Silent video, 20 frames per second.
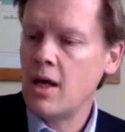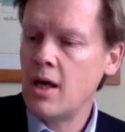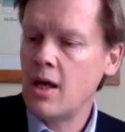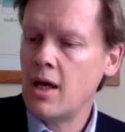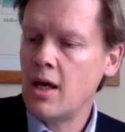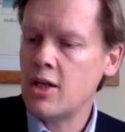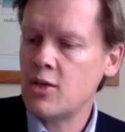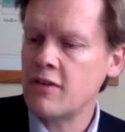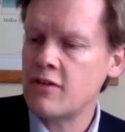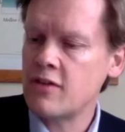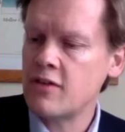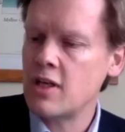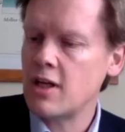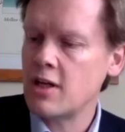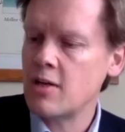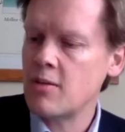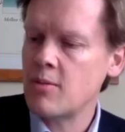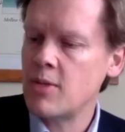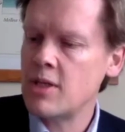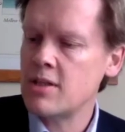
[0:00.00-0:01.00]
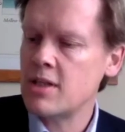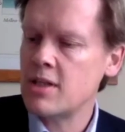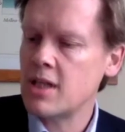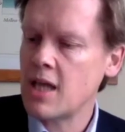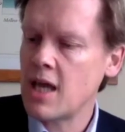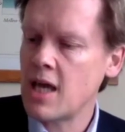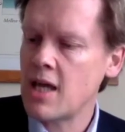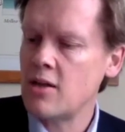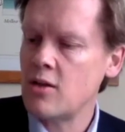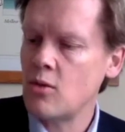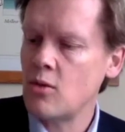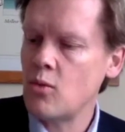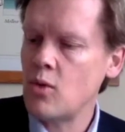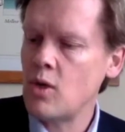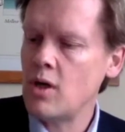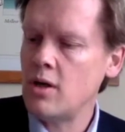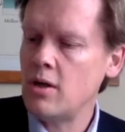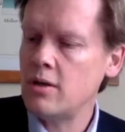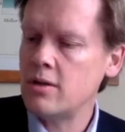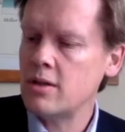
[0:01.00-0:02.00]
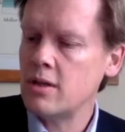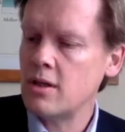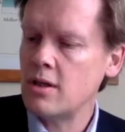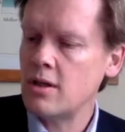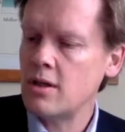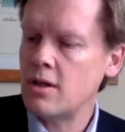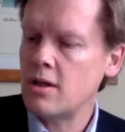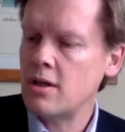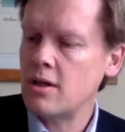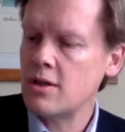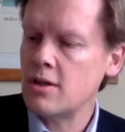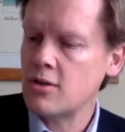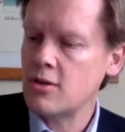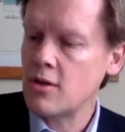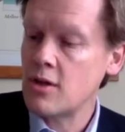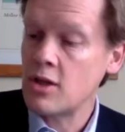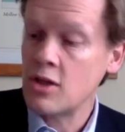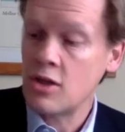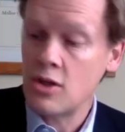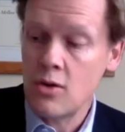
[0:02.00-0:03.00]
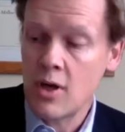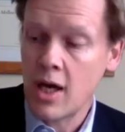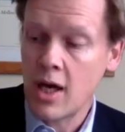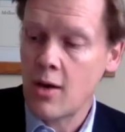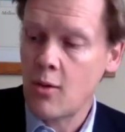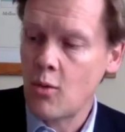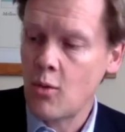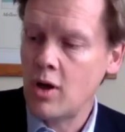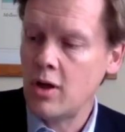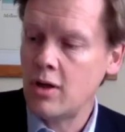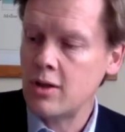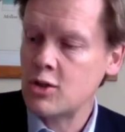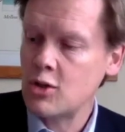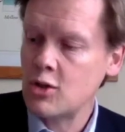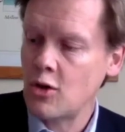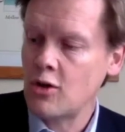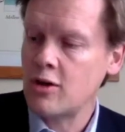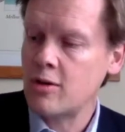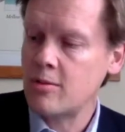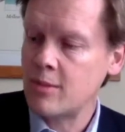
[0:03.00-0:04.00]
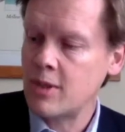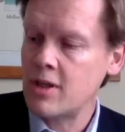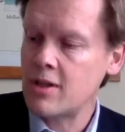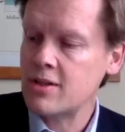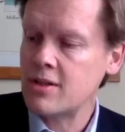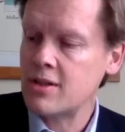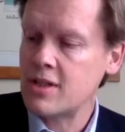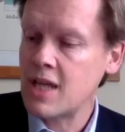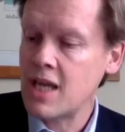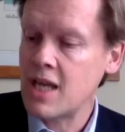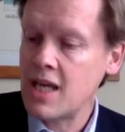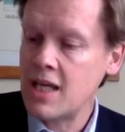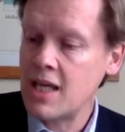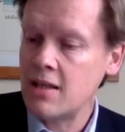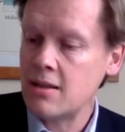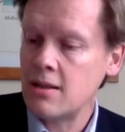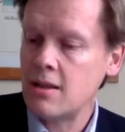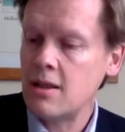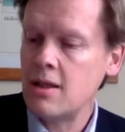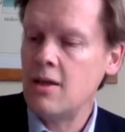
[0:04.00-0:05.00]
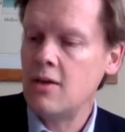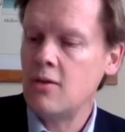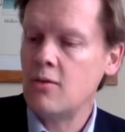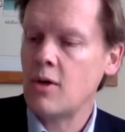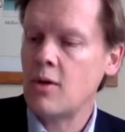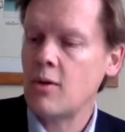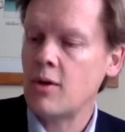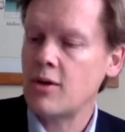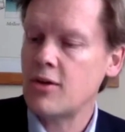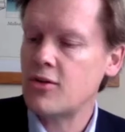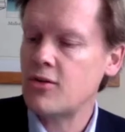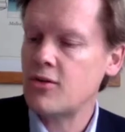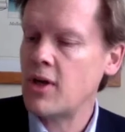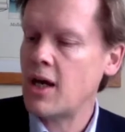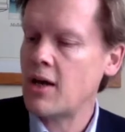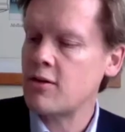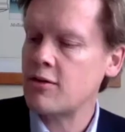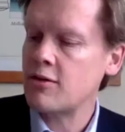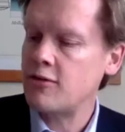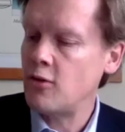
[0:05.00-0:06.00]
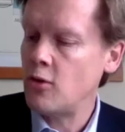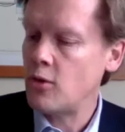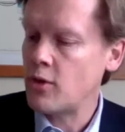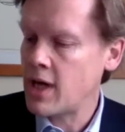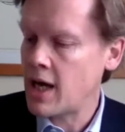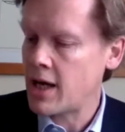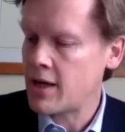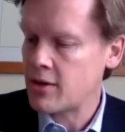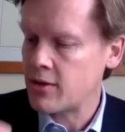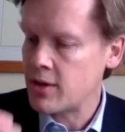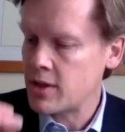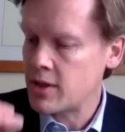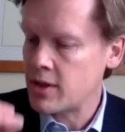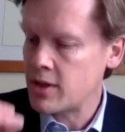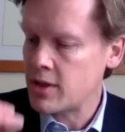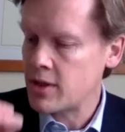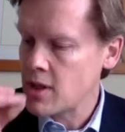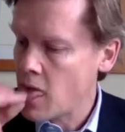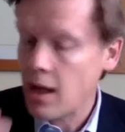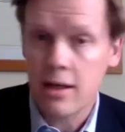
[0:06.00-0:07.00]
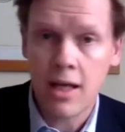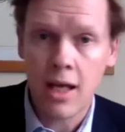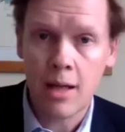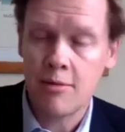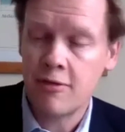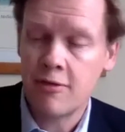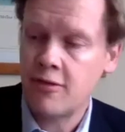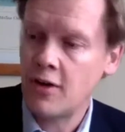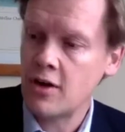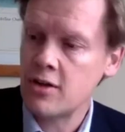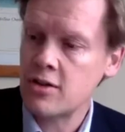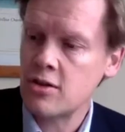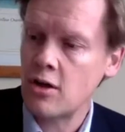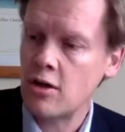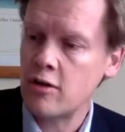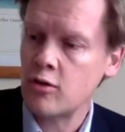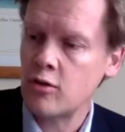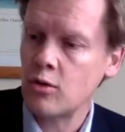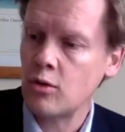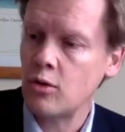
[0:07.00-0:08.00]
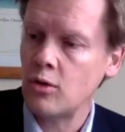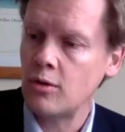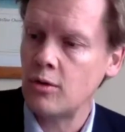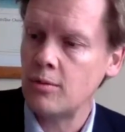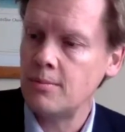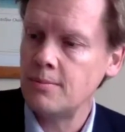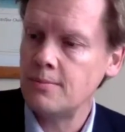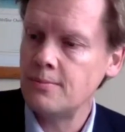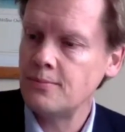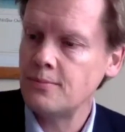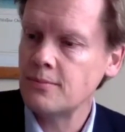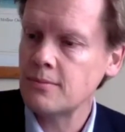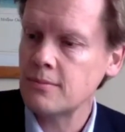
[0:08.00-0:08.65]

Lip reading: And in 2015, I competed again in the UK World Chocolate Masters Heat, where I won 3 out of the 4 categories and came 1st overall.